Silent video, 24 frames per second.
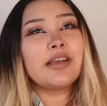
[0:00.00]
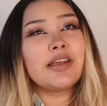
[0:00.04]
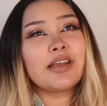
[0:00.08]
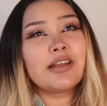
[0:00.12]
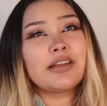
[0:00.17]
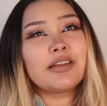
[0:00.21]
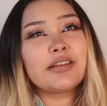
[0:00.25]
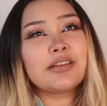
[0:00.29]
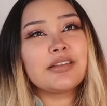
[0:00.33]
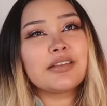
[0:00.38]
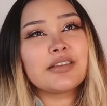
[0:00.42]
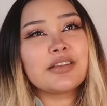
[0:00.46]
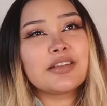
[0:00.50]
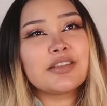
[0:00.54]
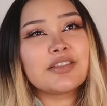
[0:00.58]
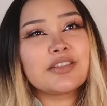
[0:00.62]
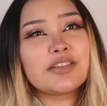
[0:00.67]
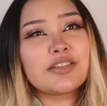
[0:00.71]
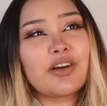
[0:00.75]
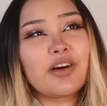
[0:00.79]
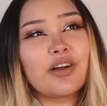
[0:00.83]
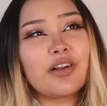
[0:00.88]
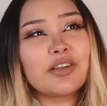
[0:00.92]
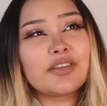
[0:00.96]
And
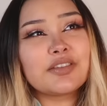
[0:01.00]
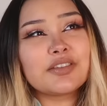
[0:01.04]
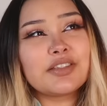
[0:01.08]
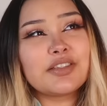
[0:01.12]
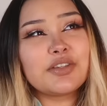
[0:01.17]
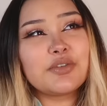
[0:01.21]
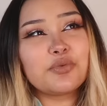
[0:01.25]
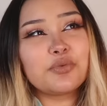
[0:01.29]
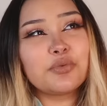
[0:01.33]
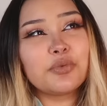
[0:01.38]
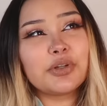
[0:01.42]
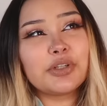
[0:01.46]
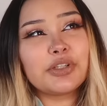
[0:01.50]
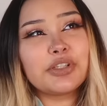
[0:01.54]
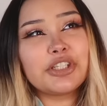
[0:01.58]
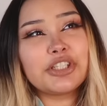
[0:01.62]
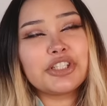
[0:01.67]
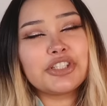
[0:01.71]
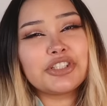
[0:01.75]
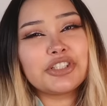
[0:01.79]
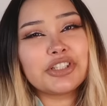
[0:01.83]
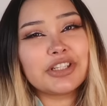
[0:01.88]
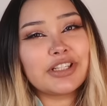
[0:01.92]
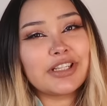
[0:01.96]
it's honestly really
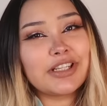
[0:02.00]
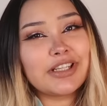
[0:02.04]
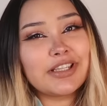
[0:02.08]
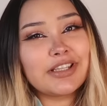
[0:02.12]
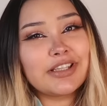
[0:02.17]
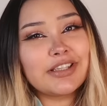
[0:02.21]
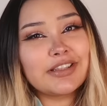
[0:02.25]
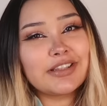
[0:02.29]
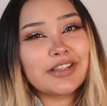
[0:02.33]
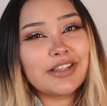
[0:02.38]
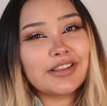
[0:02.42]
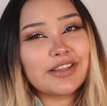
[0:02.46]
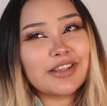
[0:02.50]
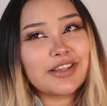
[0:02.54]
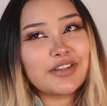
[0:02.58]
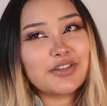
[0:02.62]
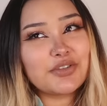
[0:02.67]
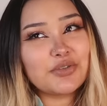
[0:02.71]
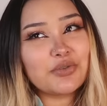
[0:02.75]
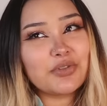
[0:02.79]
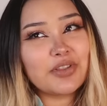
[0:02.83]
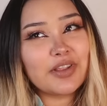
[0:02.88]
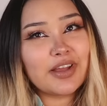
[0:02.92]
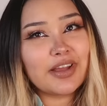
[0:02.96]
shitty that they
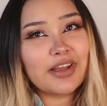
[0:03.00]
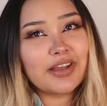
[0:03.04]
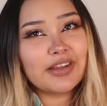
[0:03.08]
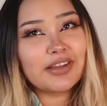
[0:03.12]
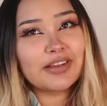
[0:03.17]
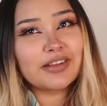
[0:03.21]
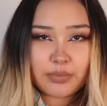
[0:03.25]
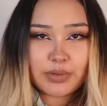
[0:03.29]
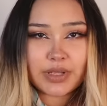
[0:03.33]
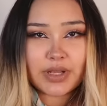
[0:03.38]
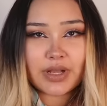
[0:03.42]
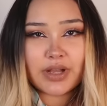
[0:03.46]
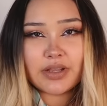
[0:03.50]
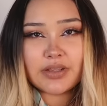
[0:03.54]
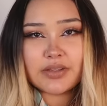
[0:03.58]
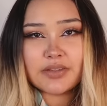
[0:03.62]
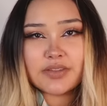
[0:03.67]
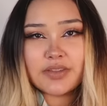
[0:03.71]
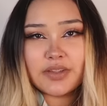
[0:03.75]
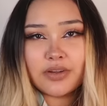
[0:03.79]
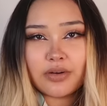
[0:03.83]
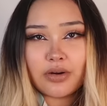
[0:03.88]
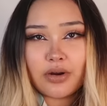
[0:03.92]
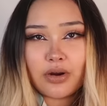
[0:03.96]
do that, because
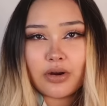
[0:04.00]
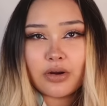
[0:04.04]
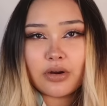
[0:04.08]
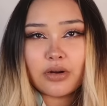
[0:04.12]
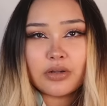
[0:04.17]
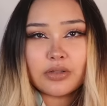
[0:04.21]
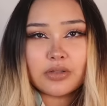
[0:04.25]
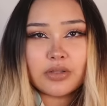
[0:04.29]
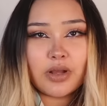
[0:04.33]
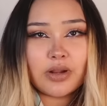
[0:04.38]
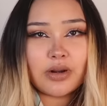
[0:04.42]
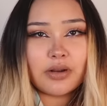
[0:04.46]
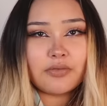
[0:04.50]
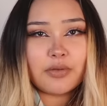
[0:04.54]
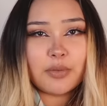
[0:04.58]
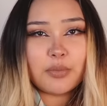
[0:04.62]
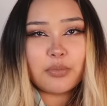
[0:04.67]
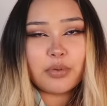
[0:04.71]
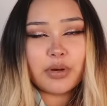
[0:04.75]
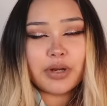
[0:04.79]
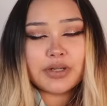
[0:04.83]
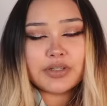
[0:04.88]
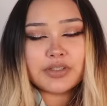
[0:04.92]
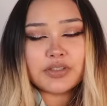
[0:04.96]
there are a lot of
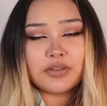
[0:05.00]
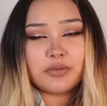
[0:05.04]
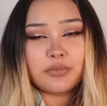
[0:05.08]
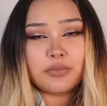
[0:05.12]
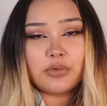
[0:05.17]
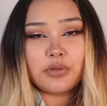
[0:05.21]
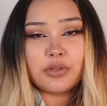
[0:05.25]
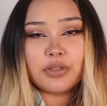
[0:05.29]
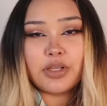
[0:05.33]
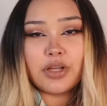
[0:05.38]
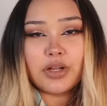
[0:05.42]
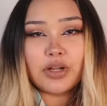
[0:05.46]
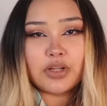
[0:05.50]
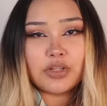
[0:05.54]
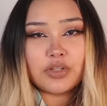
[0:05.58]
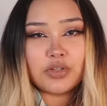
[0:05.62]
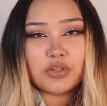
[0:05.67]
impressionable young